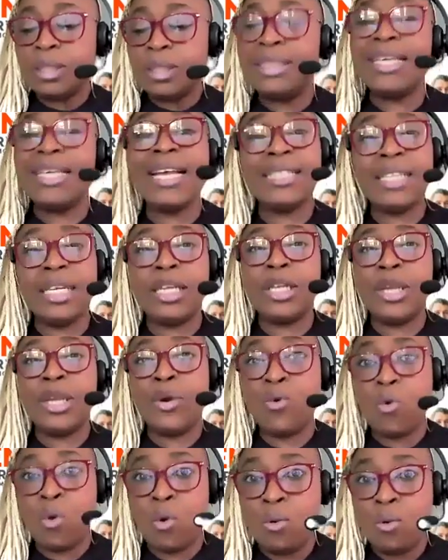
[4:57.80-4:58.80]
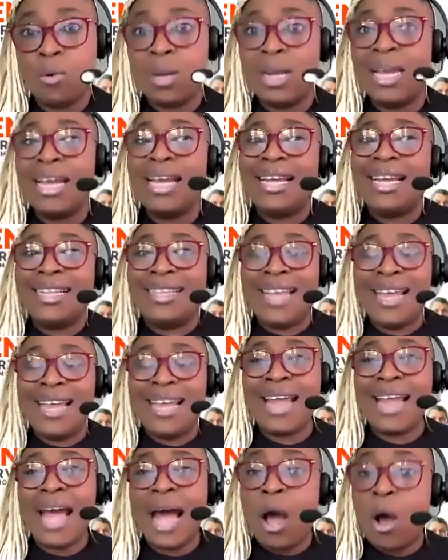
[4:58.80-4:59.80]
years in a row,
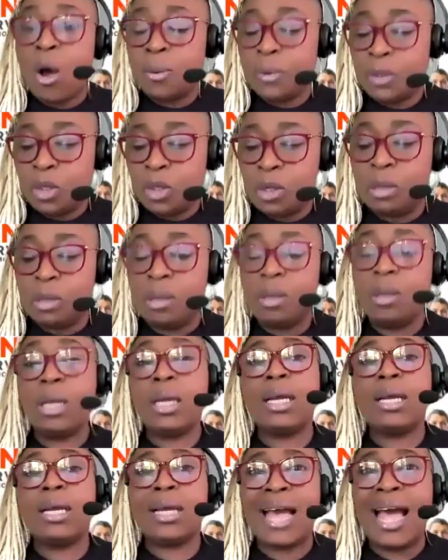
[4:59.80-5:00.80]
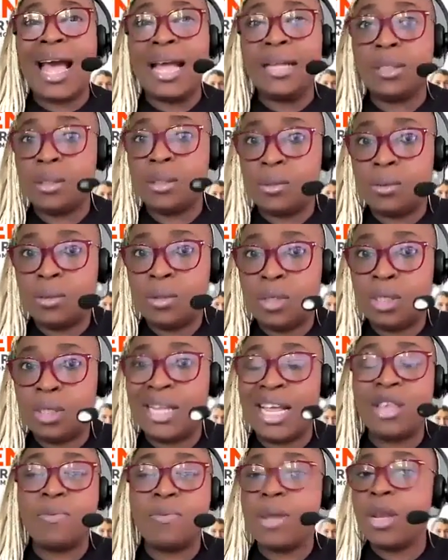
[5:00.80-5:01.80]
then that option cancels,
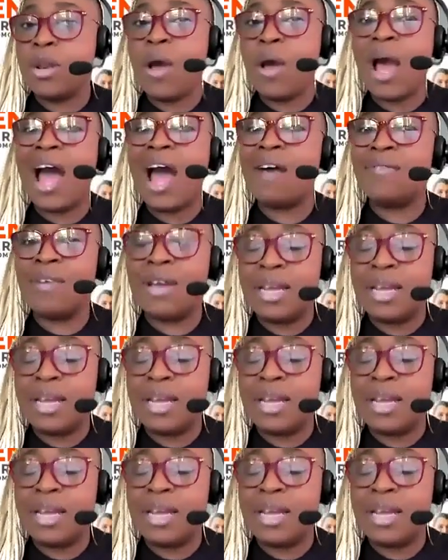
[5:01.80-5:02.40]
then you may not have